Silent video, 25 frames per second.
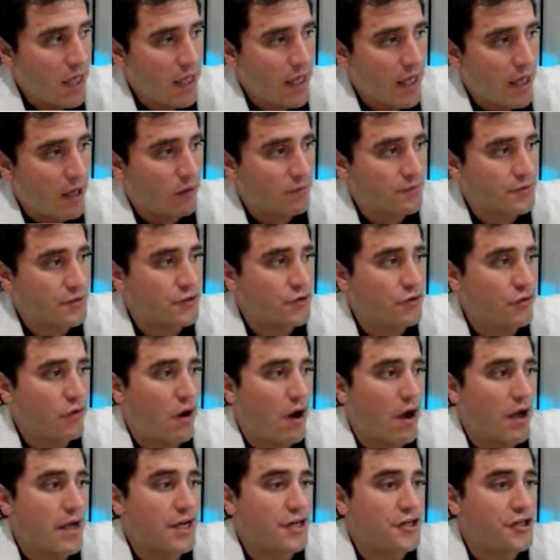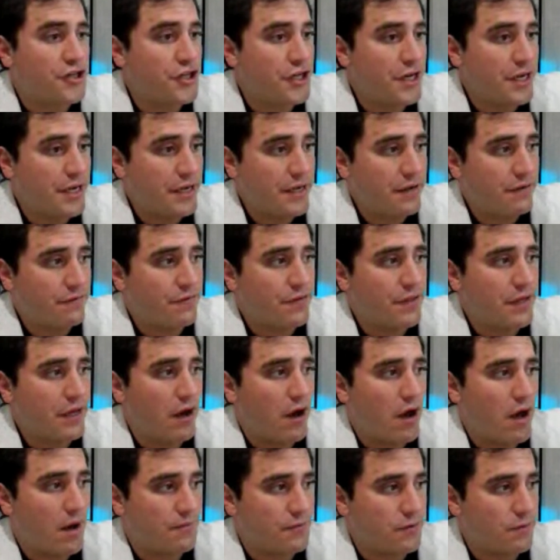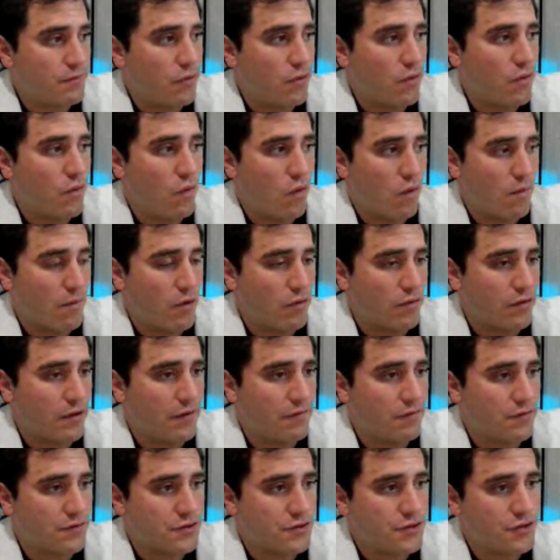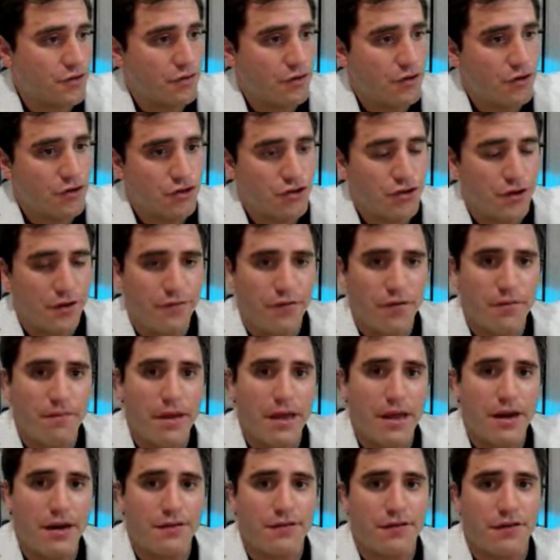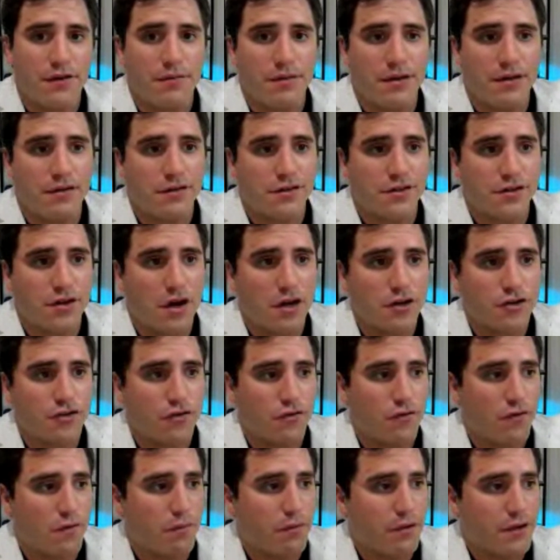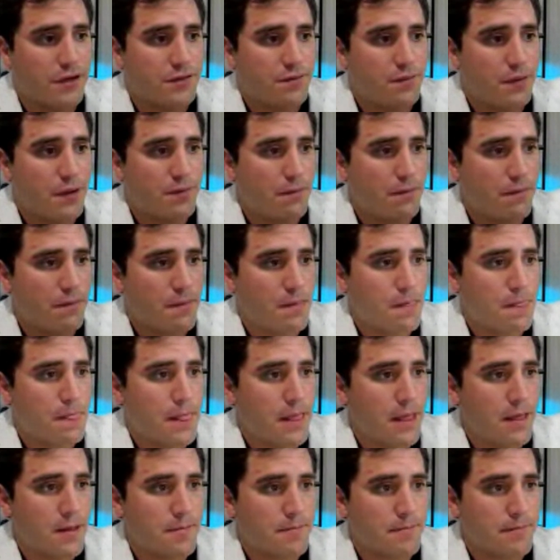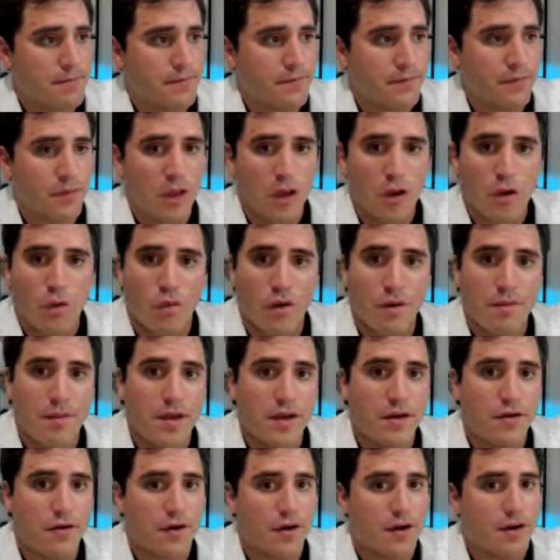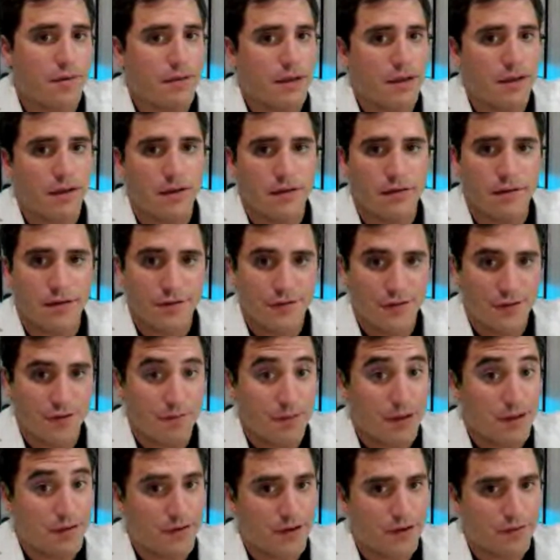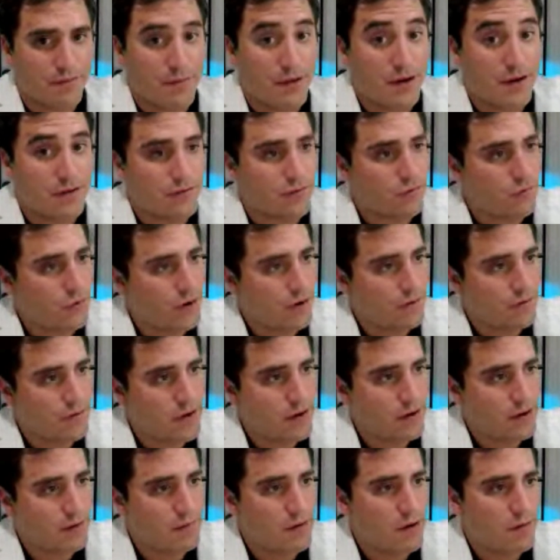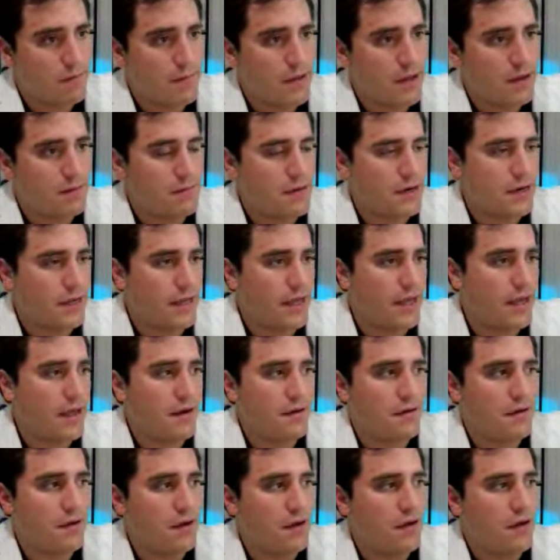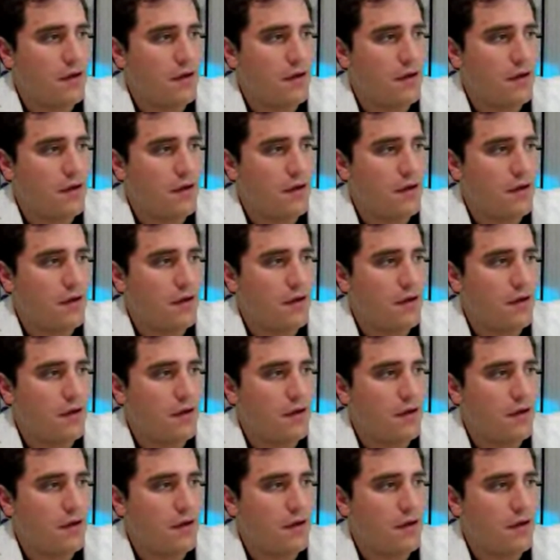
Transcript: helps to achieve the optimal hormone levels. So usually for men, it's going to be testosterone replacement. Women, this is Men's Health Minute, so we are talking about men, but again,